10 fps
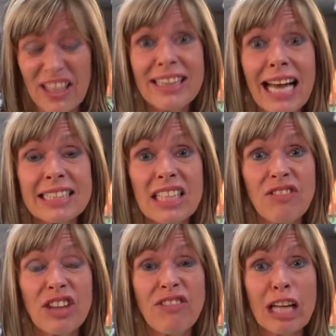think that's it
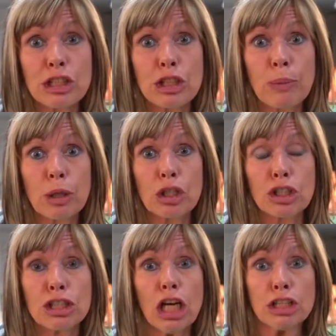for the vegetables.
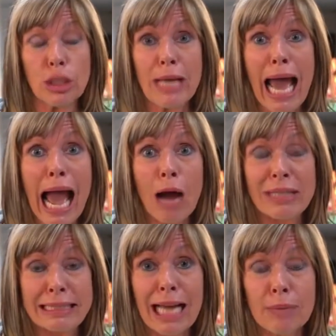So now
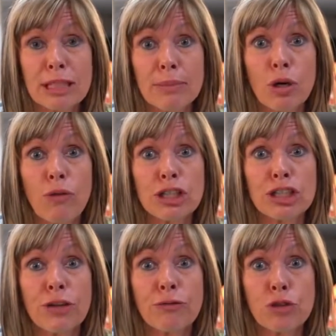it's time to move on to
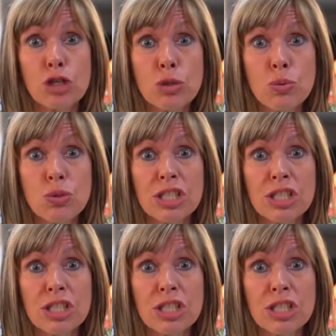the fruit.